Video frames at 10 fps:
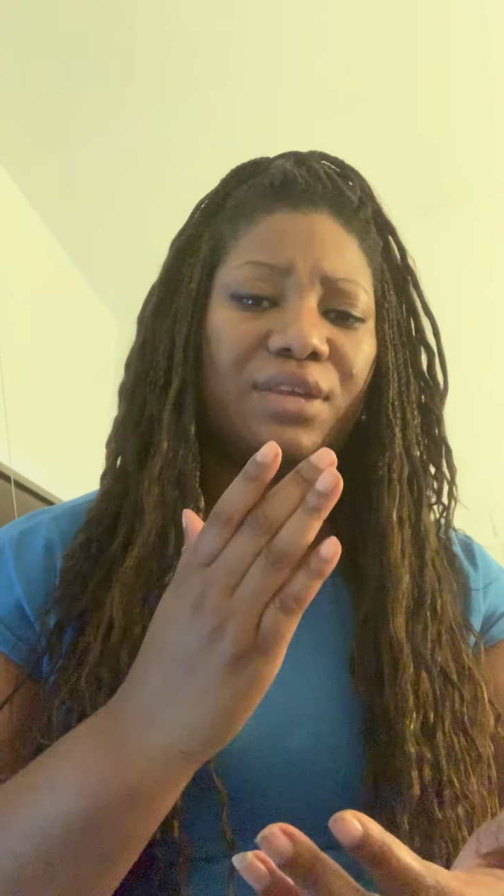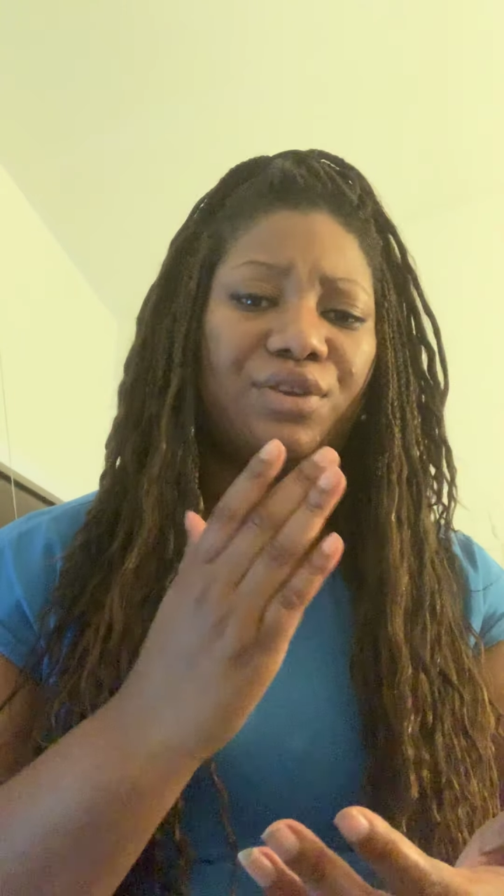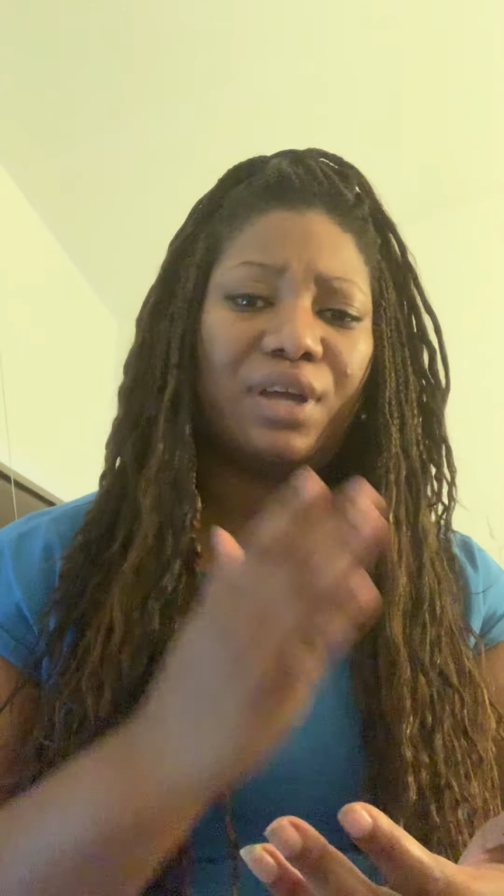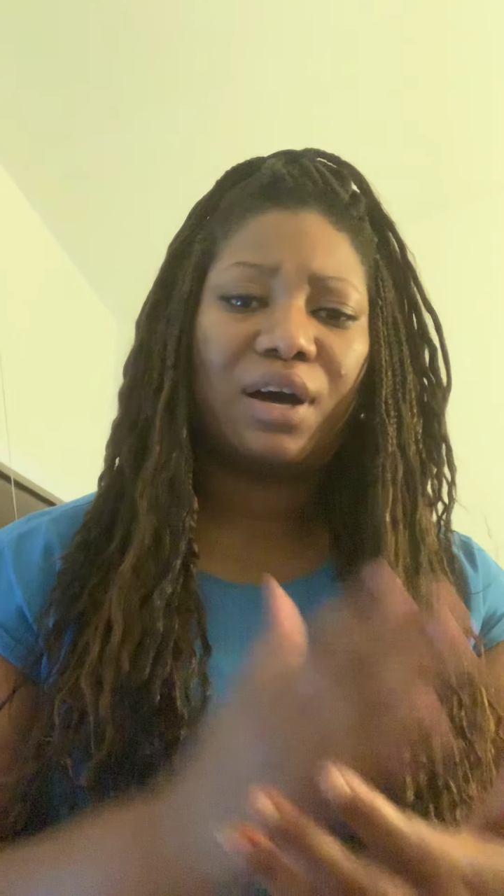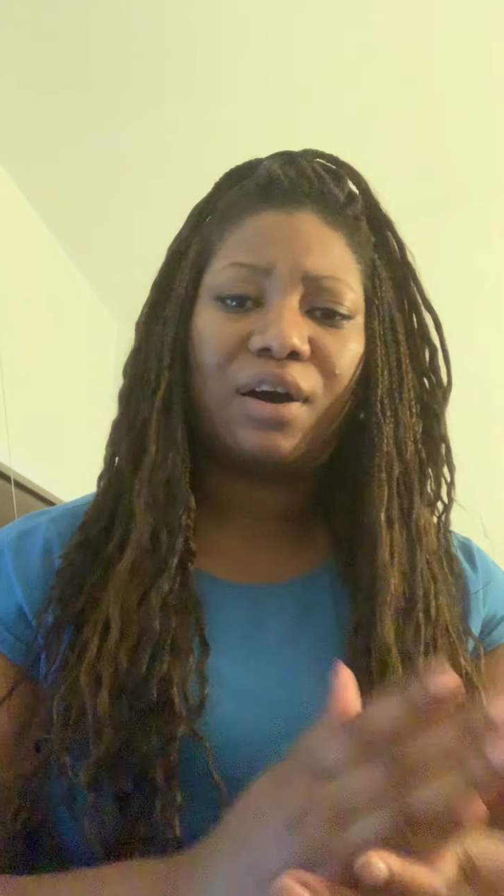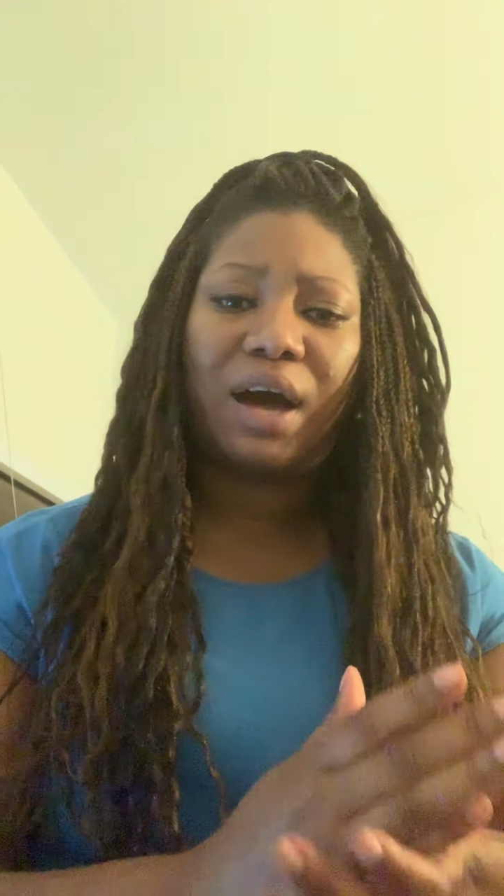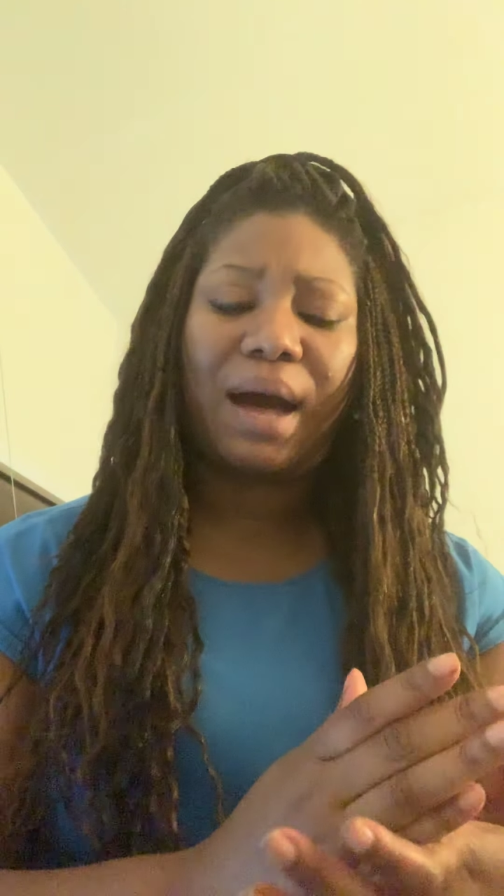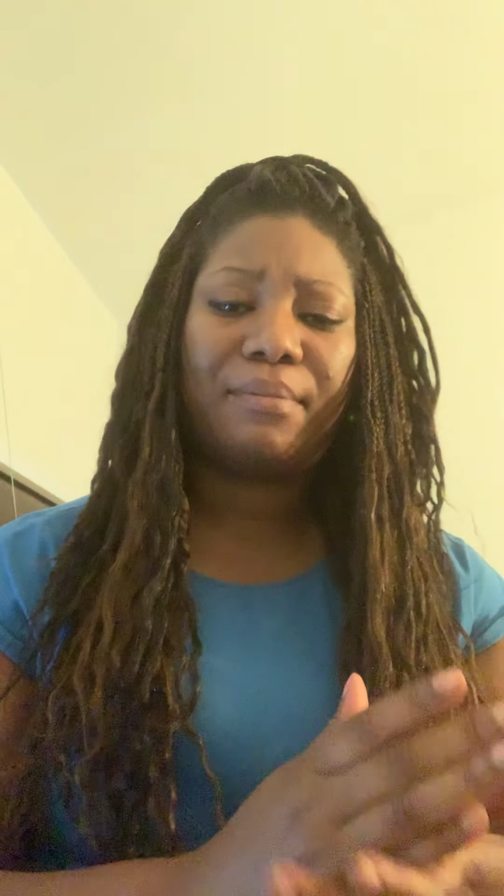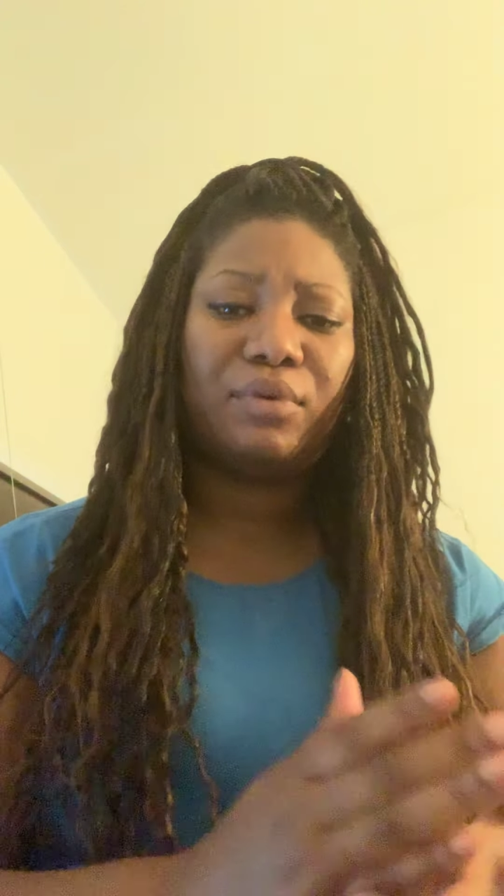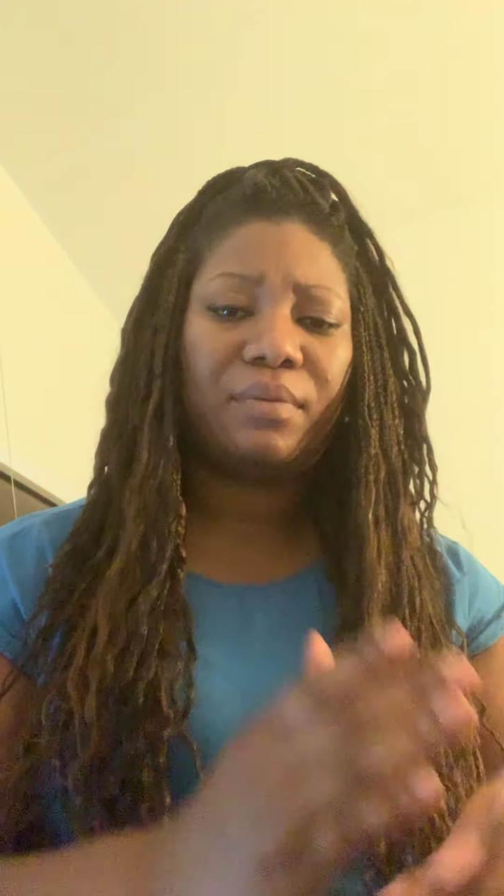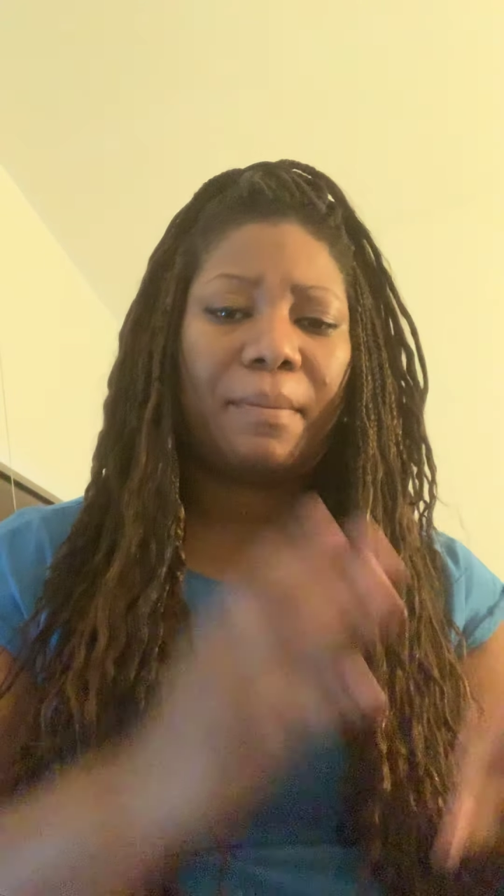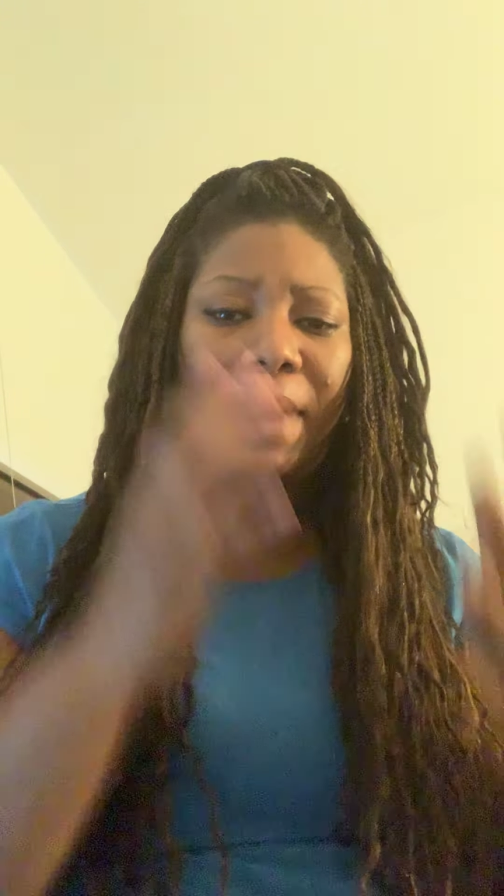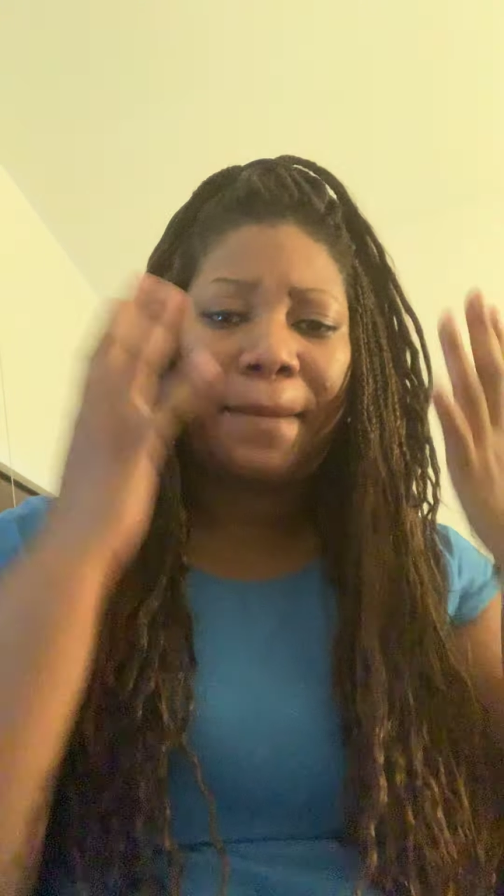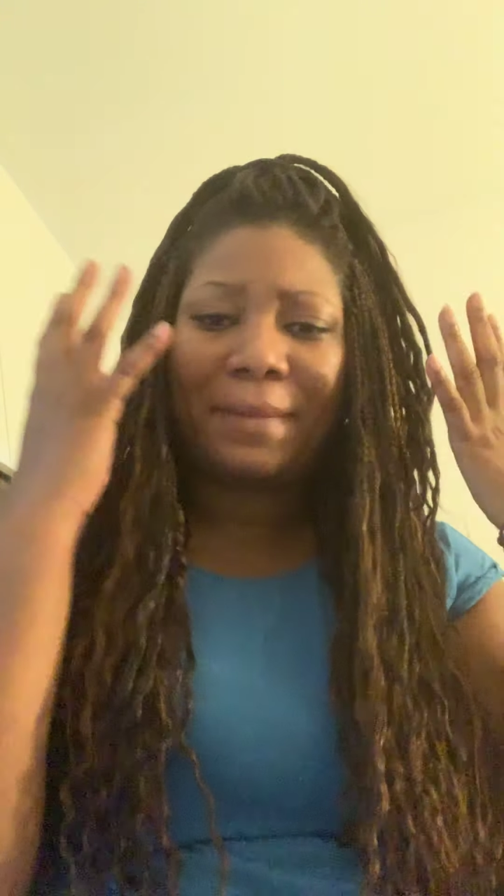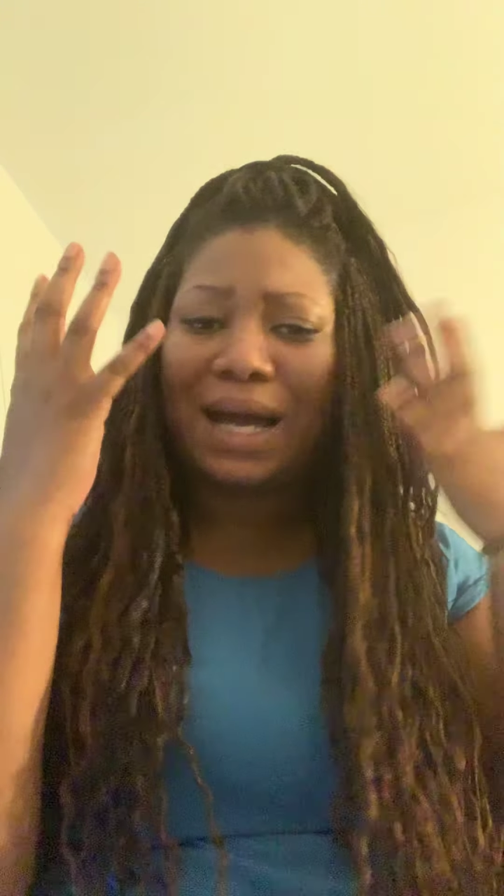you know I'm
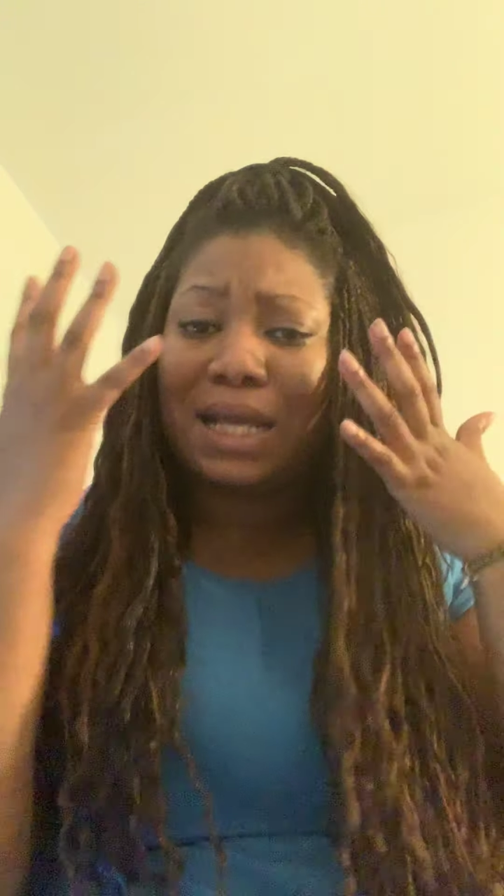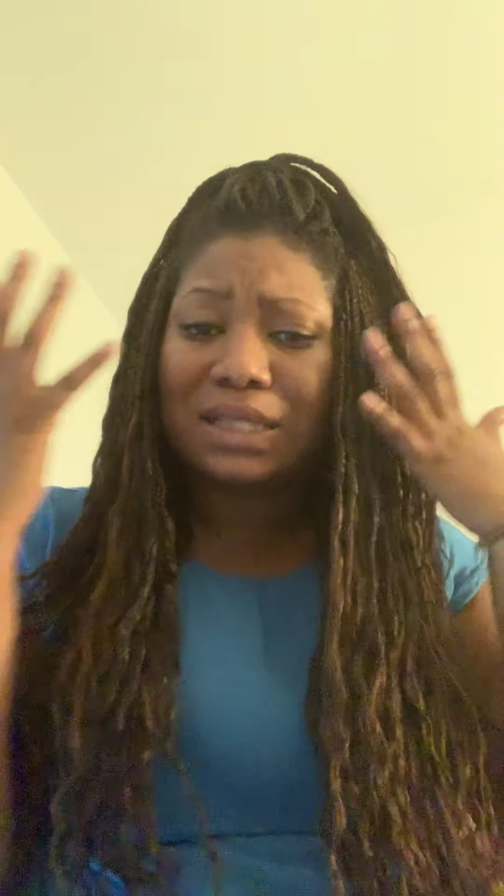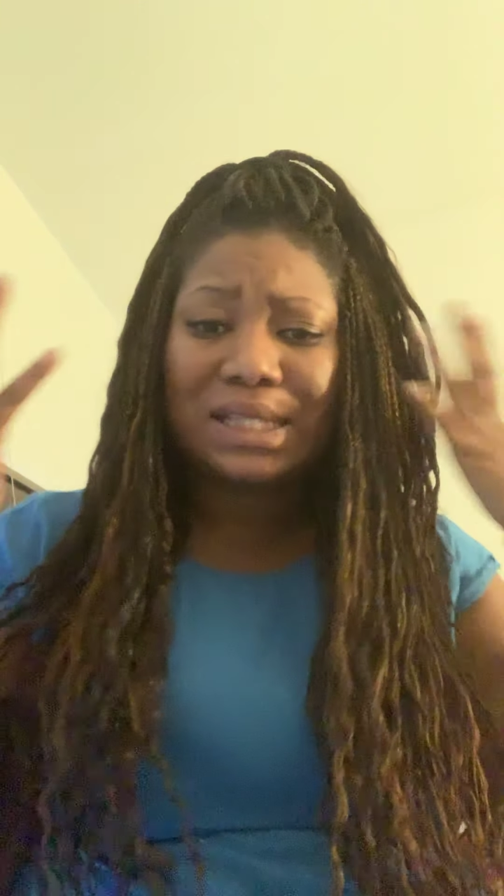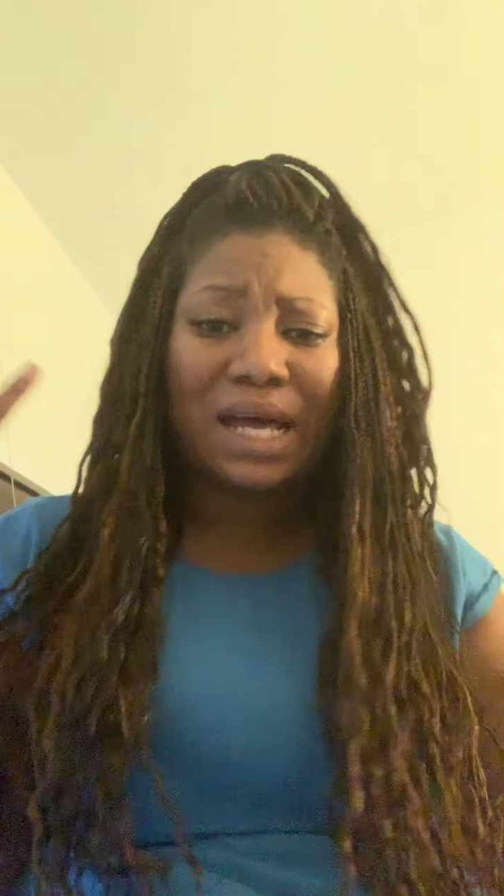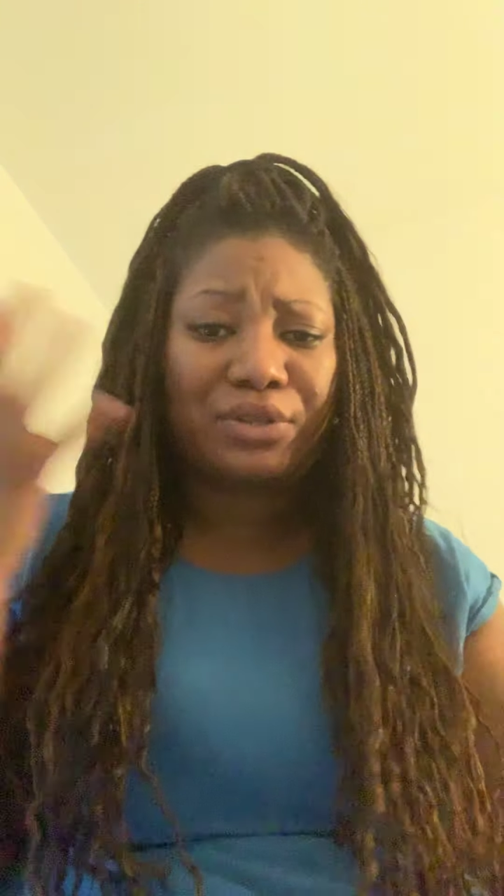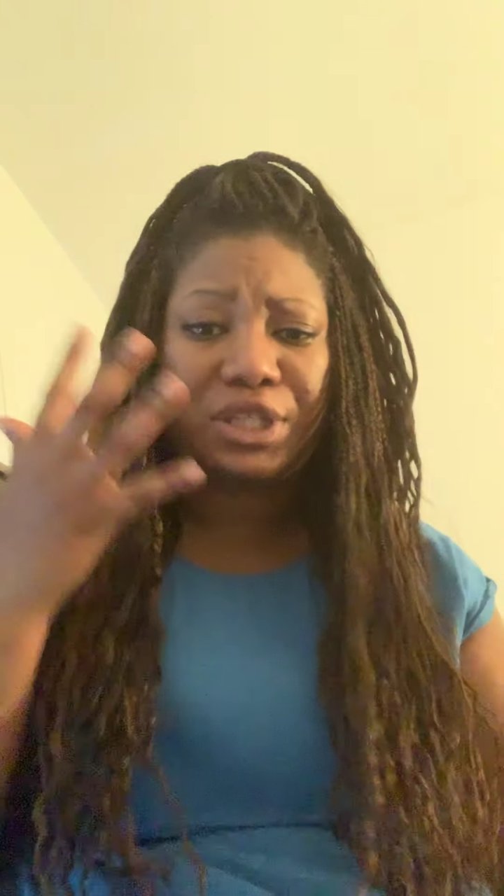my mind is now